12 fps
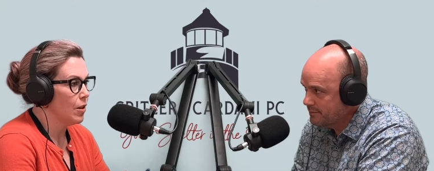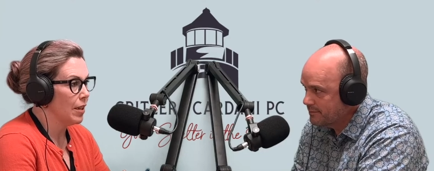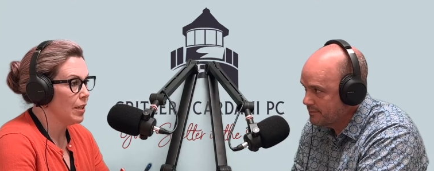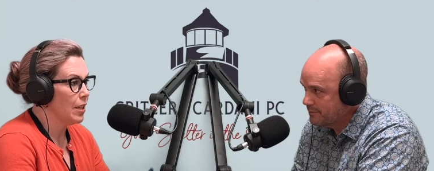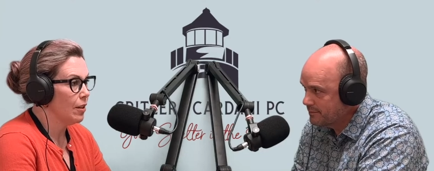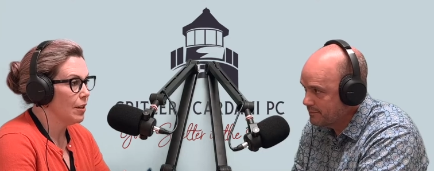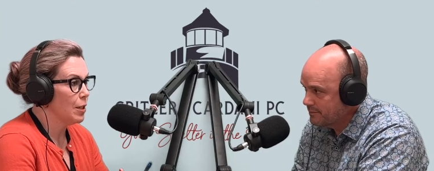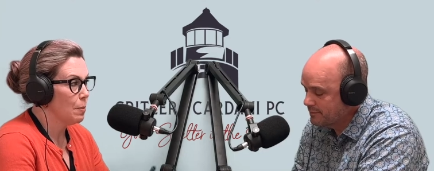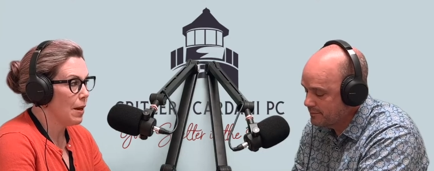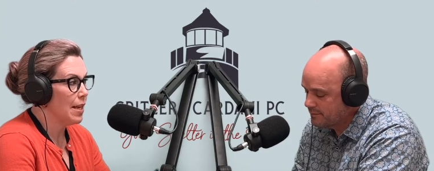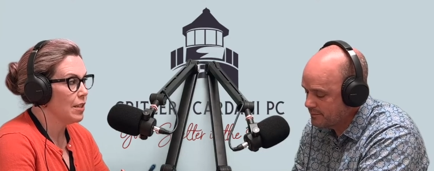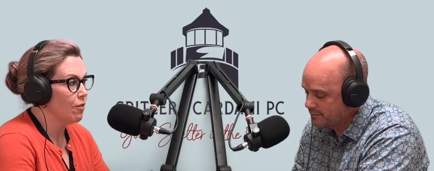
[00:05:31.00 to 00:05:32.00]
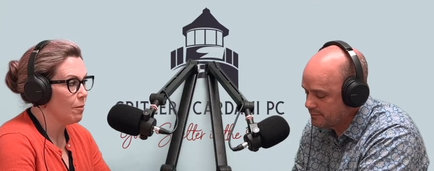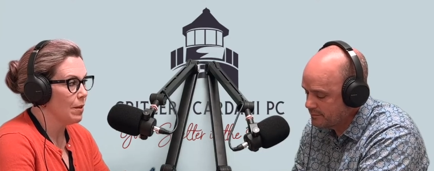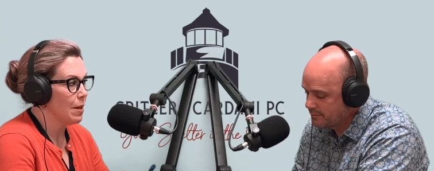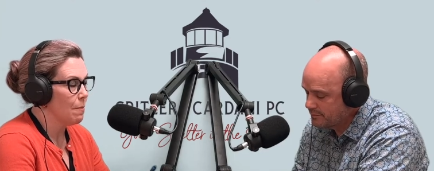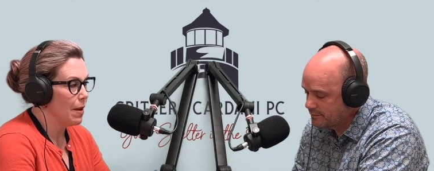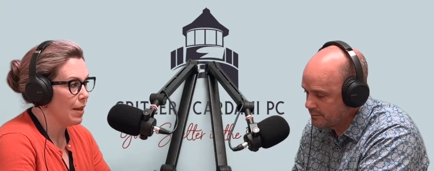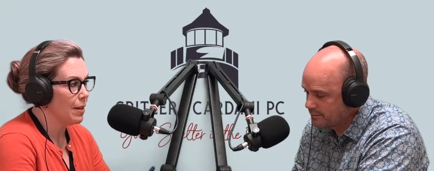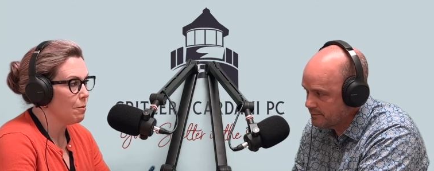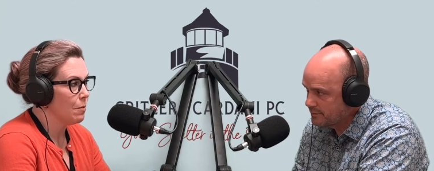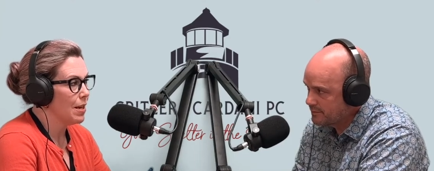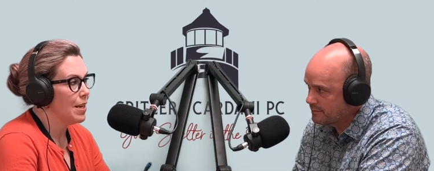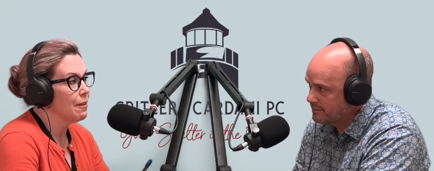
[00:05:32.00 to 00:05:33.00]
Speaker 1: a year has passed from the
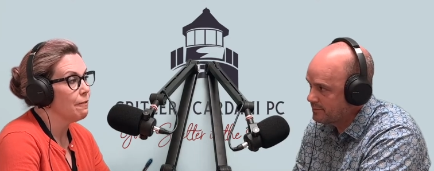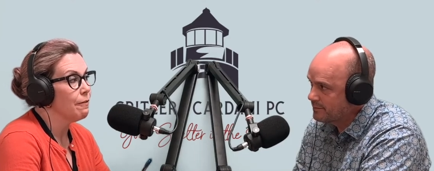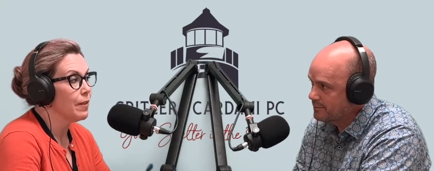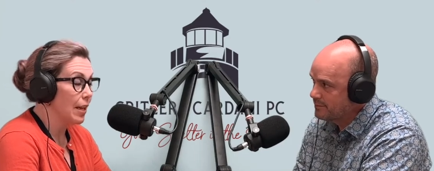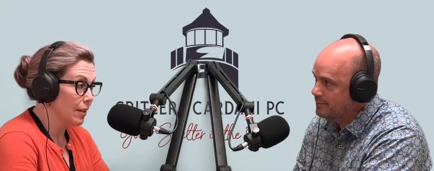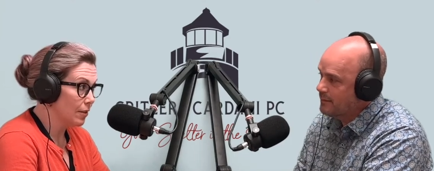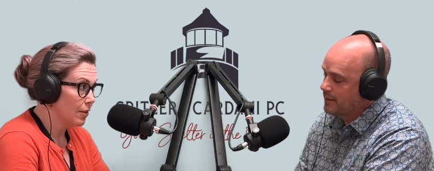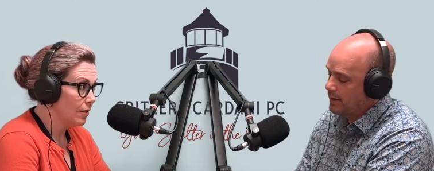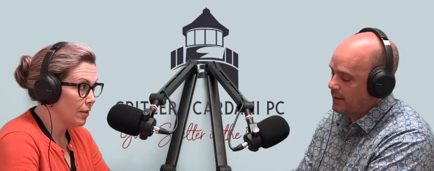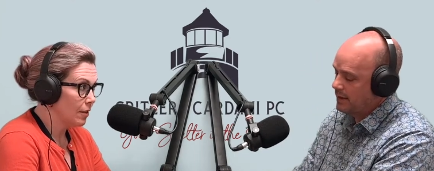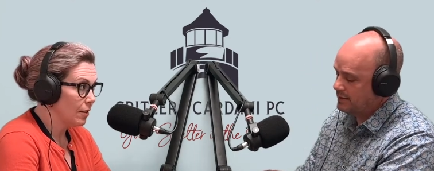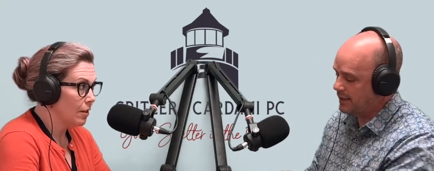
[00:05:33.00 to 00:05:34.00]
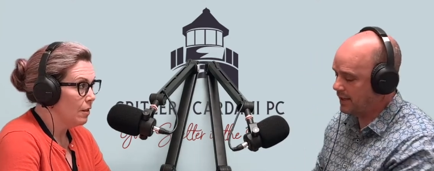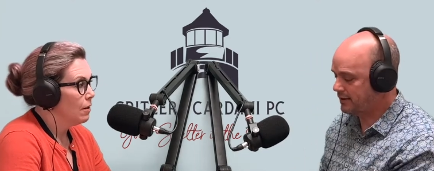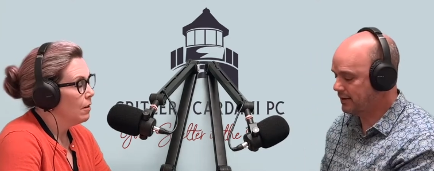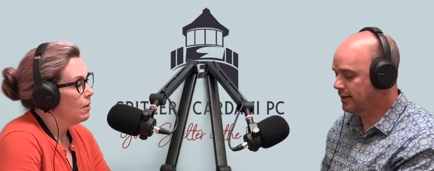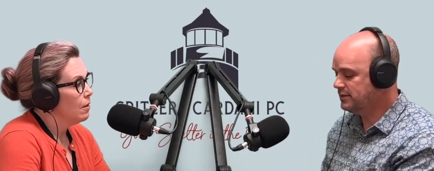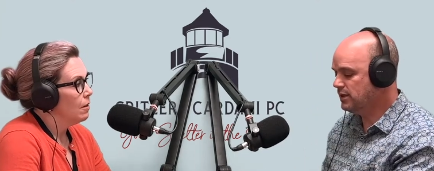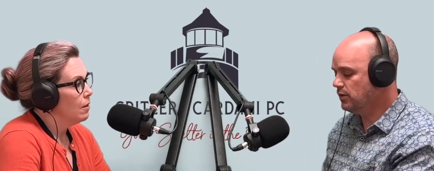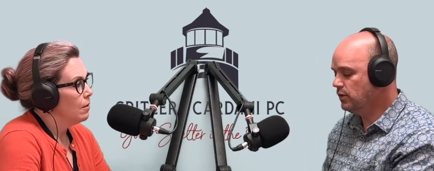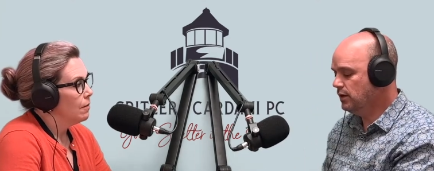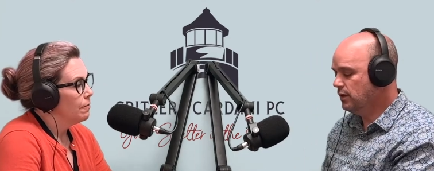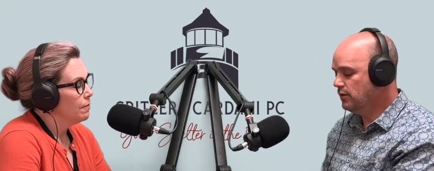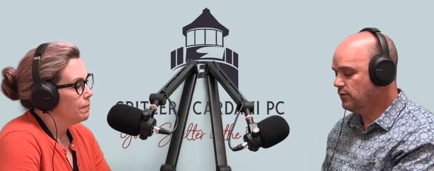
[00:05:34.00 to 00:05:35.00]
abandonment event.
Speaker 2: Exactly. And so,
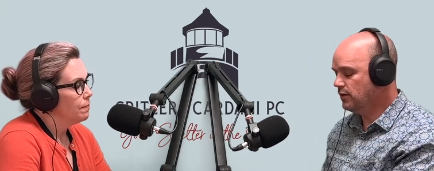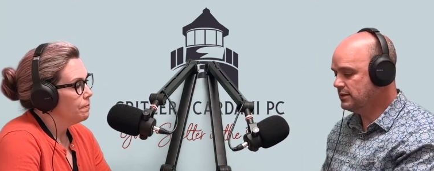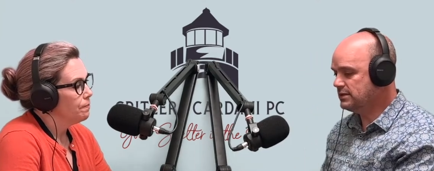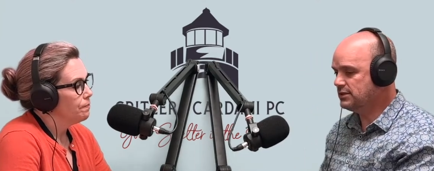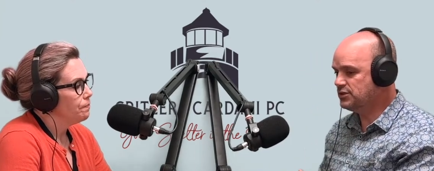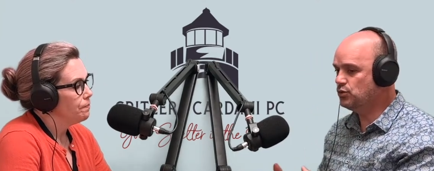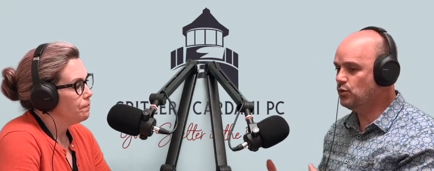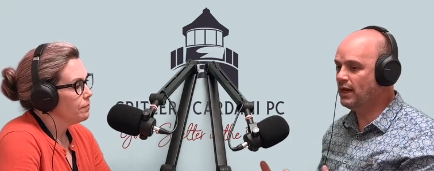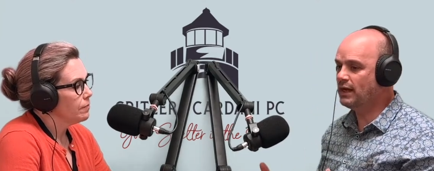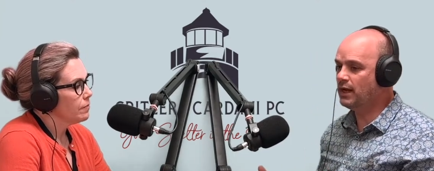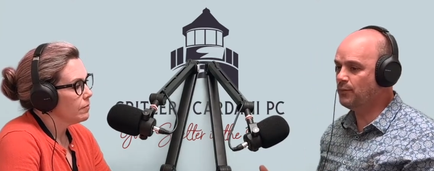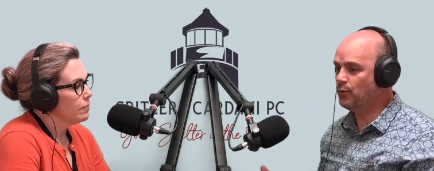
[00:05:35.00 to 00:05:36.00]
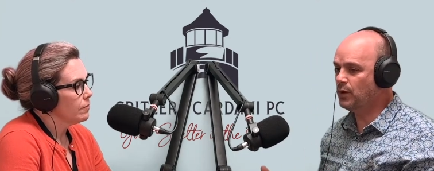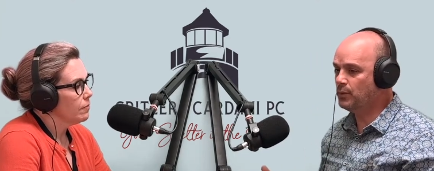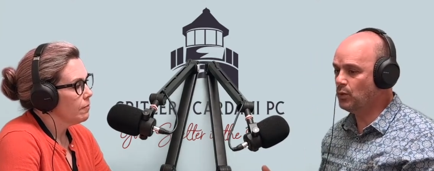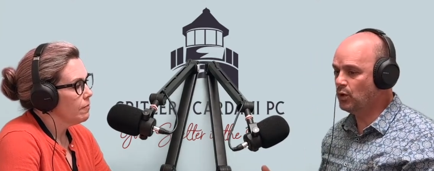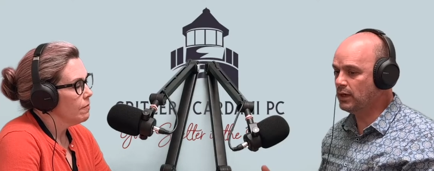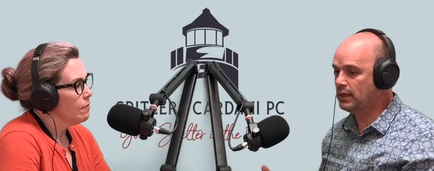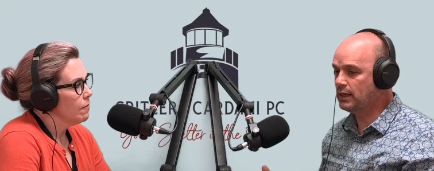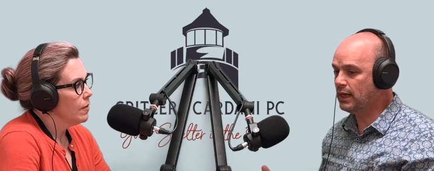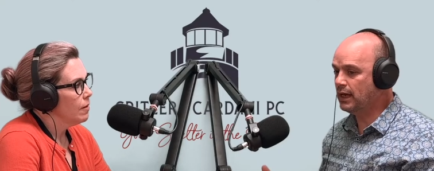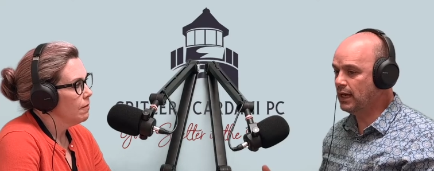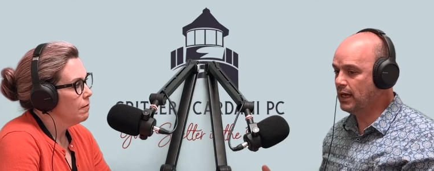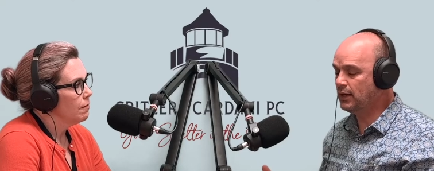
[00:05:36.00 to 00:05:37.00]
for instance, you wake up one morning
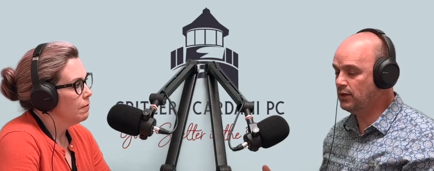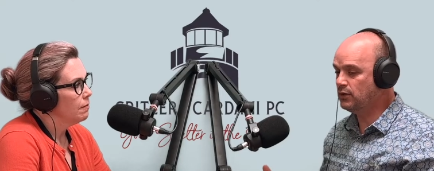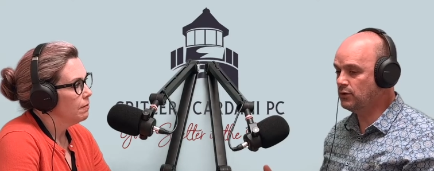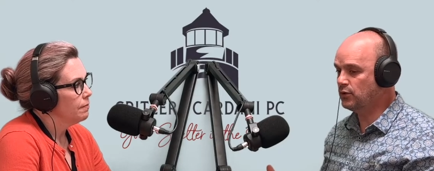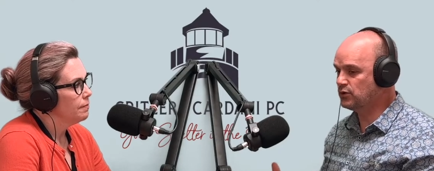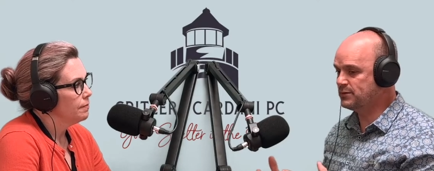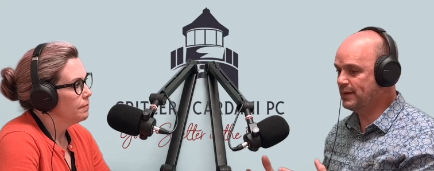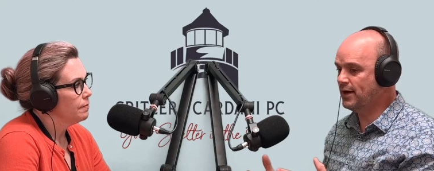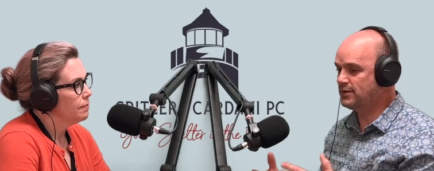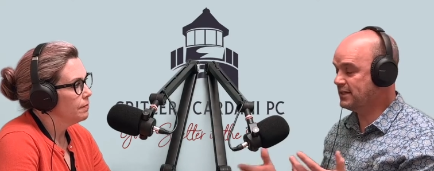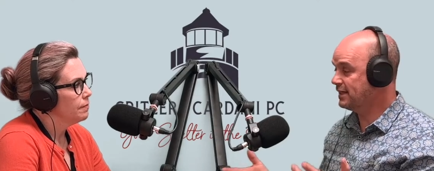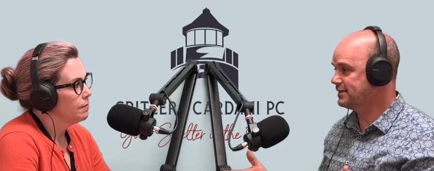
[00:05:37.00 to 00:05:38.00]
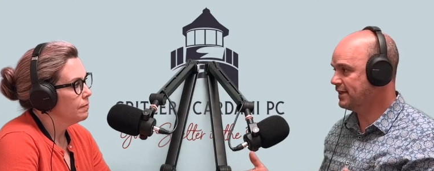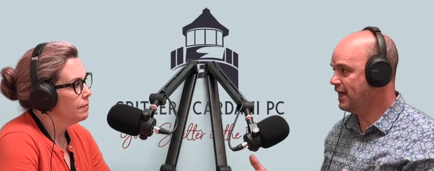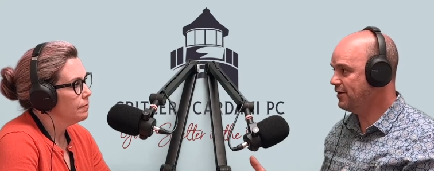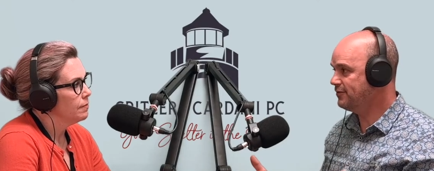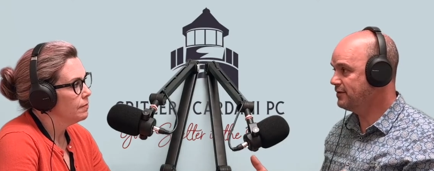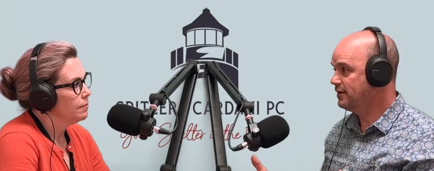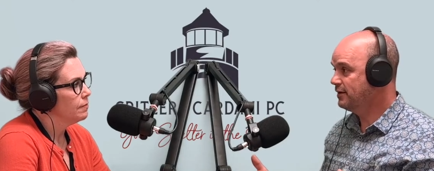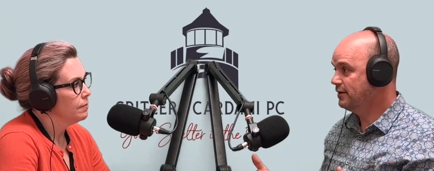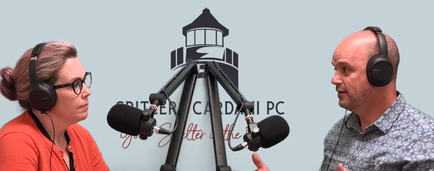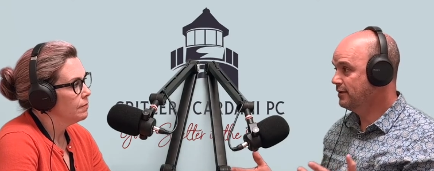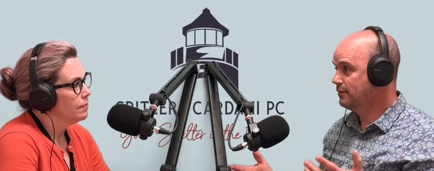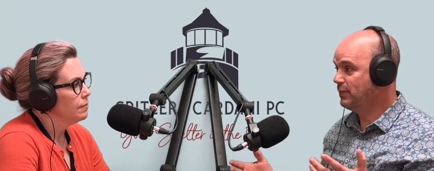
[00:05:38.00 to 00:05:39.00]
and your spouse has left,
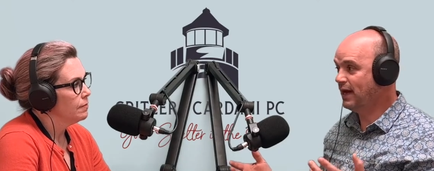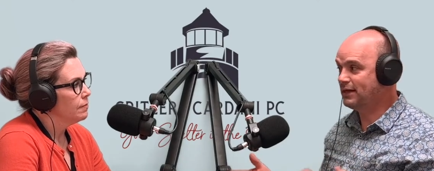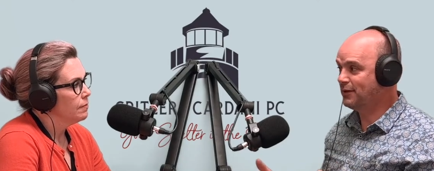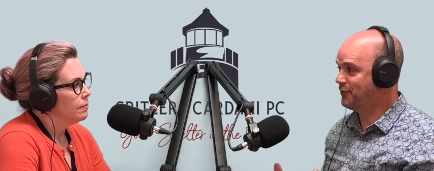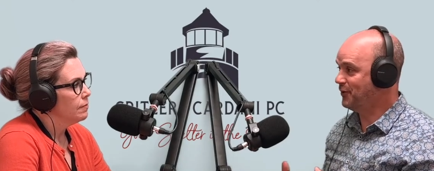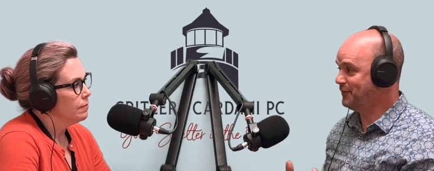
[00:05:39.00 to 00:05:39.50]
packed up their